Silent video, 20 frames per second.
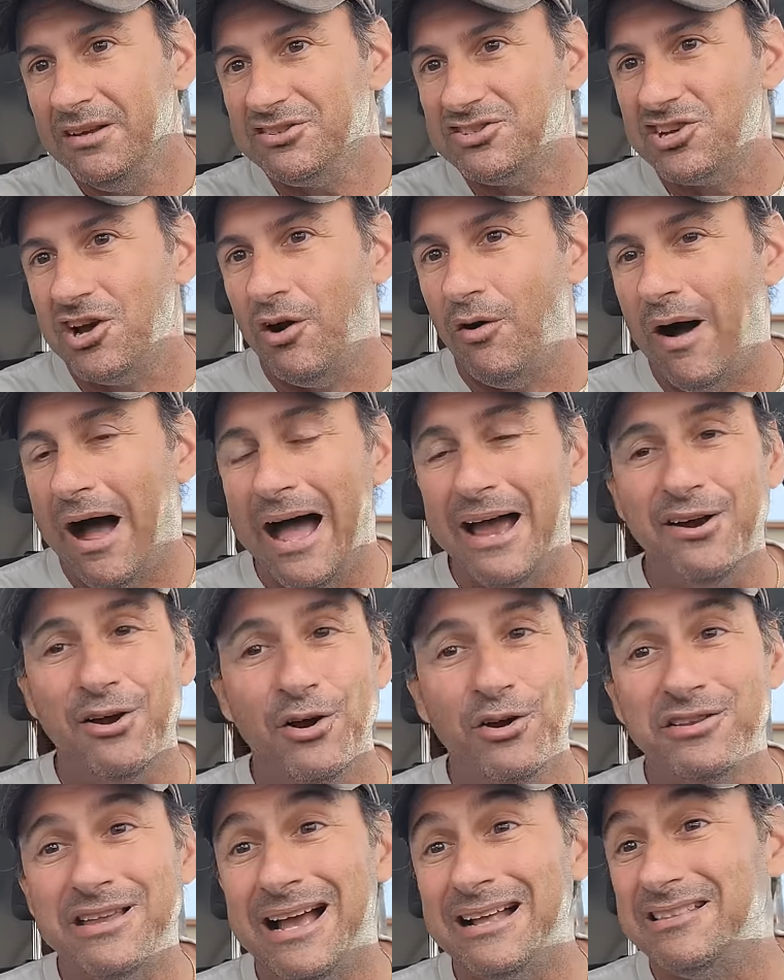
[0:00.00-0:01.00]
So I
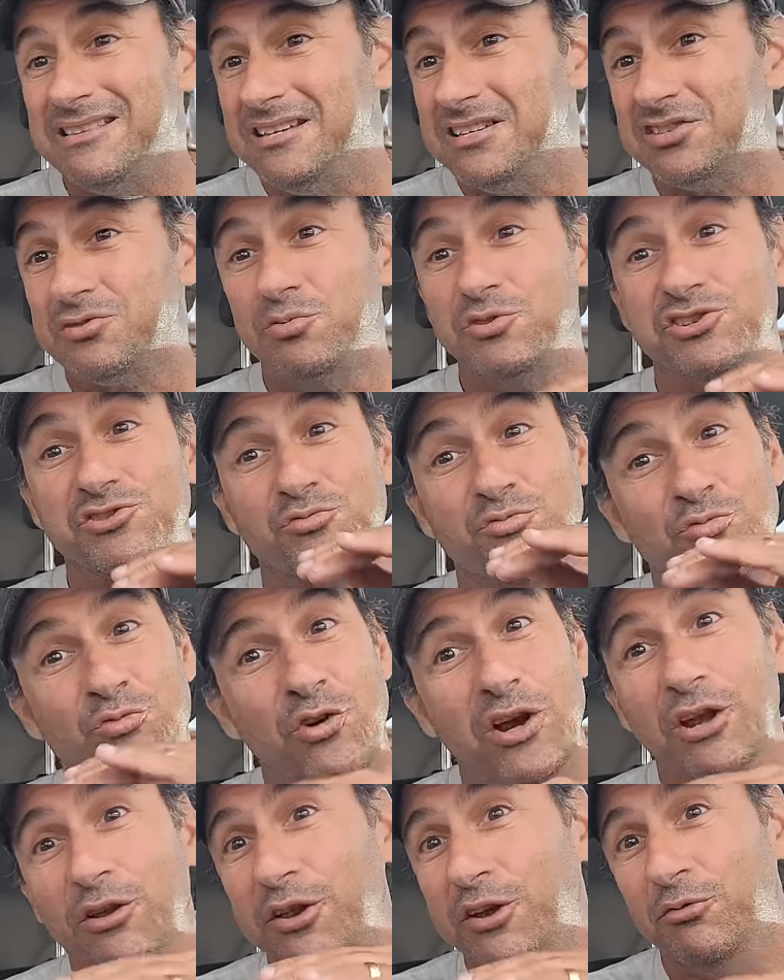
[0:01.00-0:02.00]
heard that this was
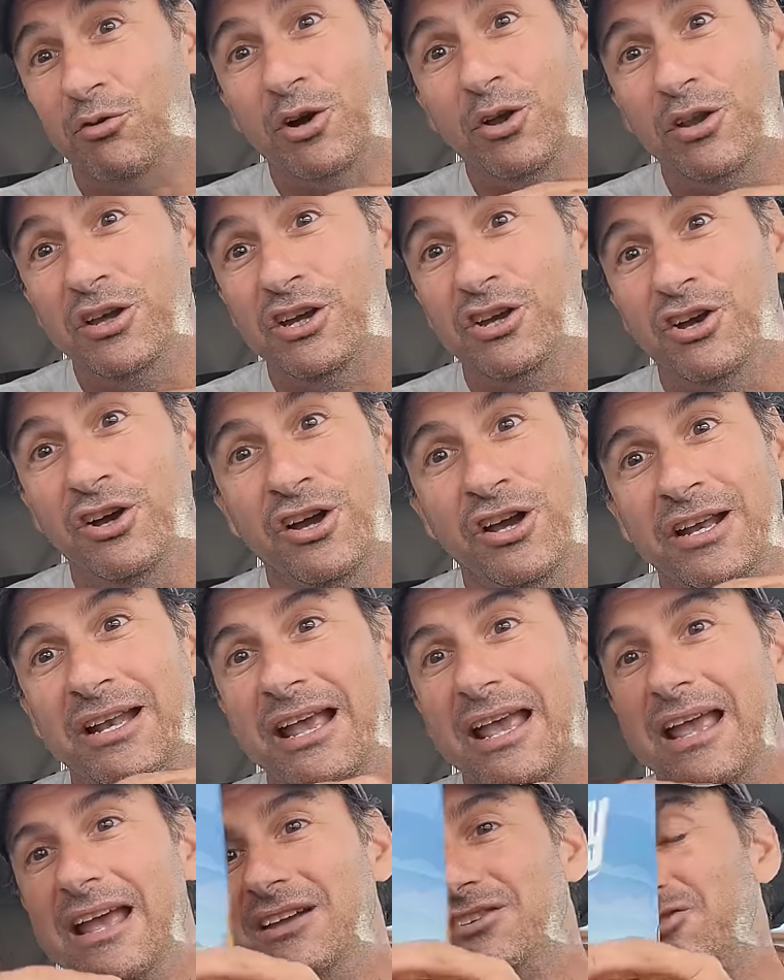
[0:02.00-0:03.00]
really, really
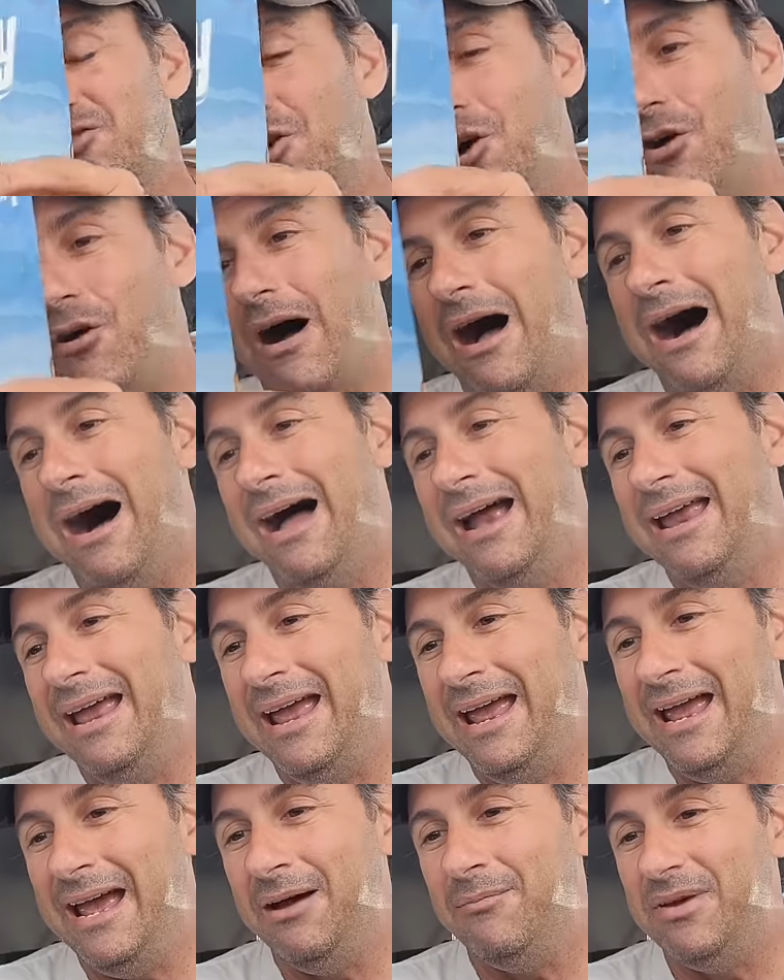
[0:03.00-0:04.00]
good. So I
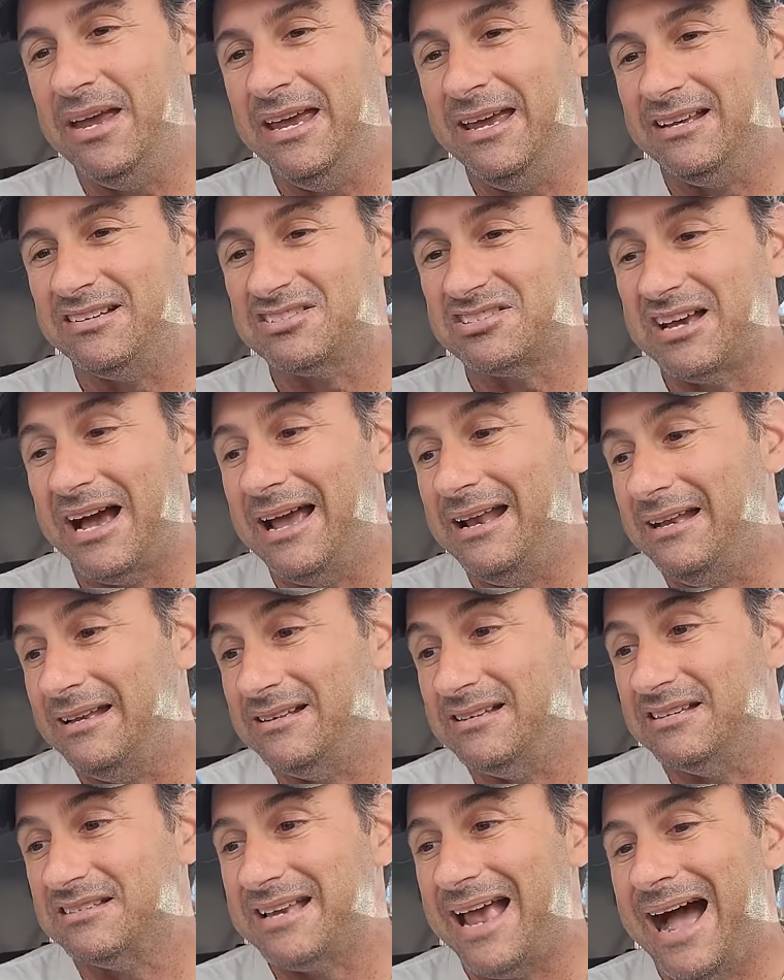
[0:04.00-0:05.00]
am
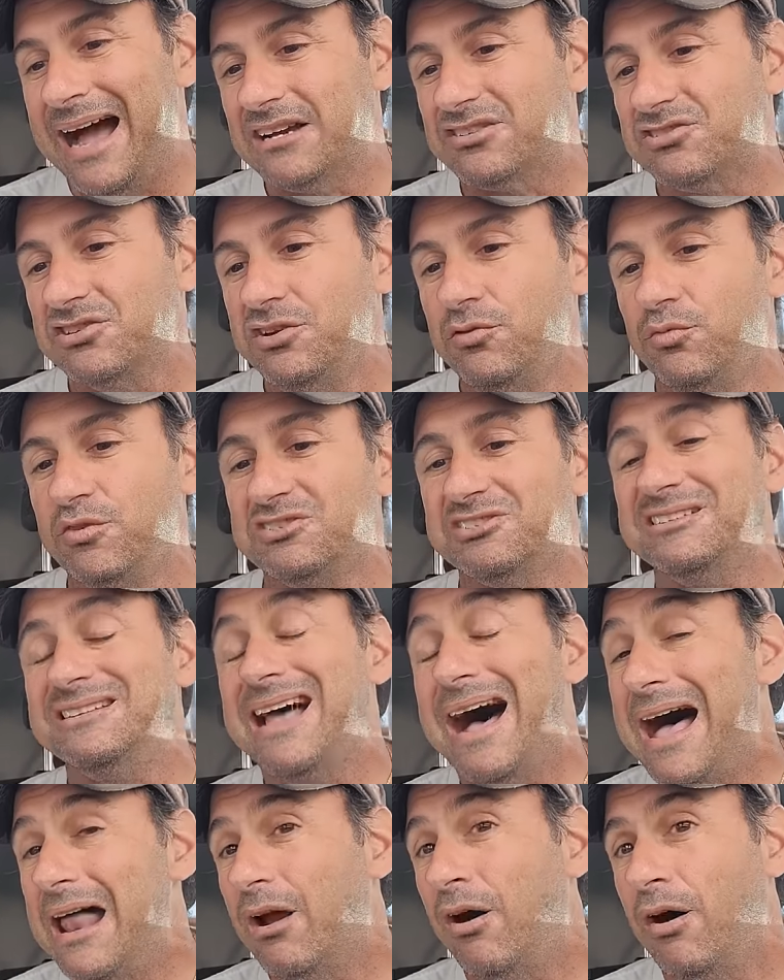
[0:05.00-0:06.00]
excited. This actually was
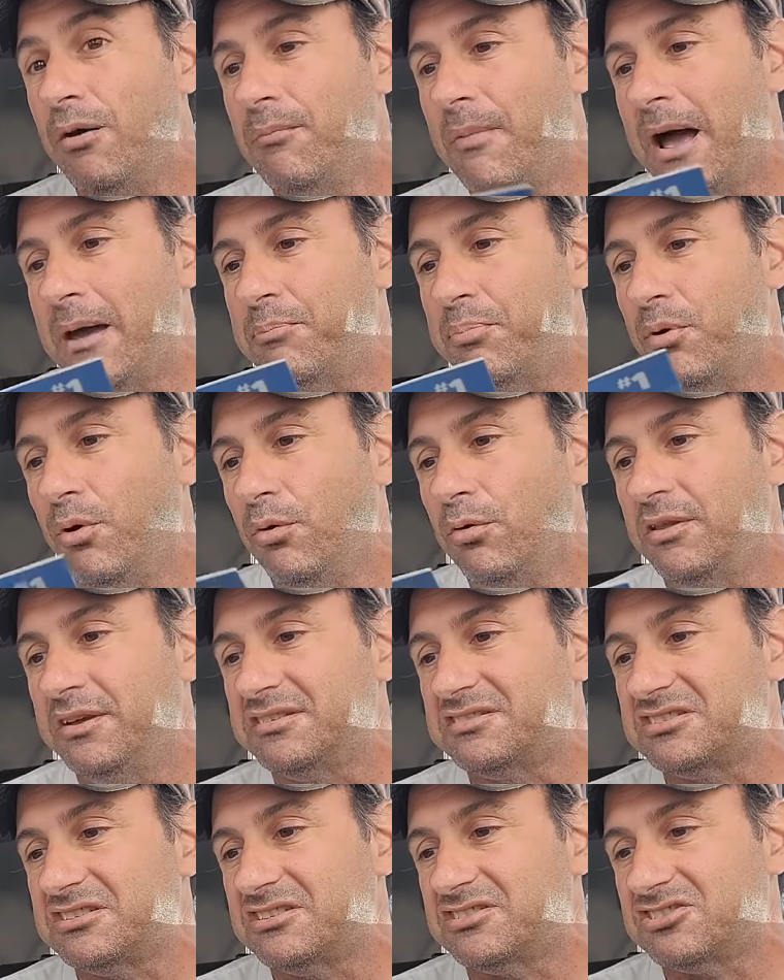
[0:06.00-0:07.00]
not on my pull
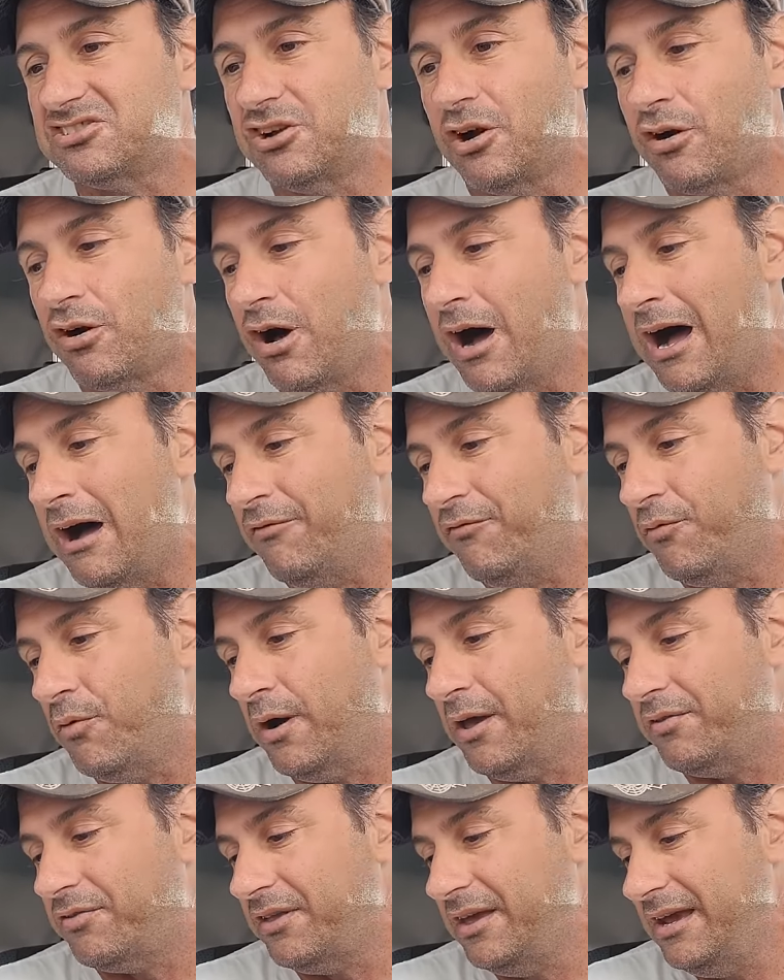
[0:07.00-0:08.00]
list to start off
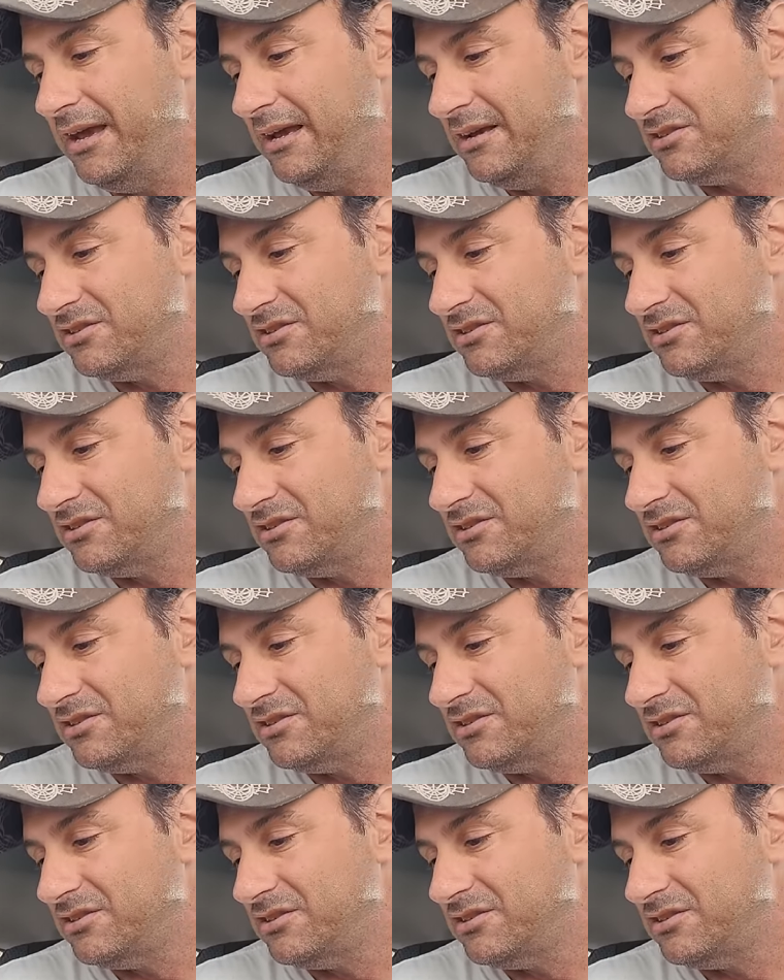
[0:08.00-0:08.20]
with.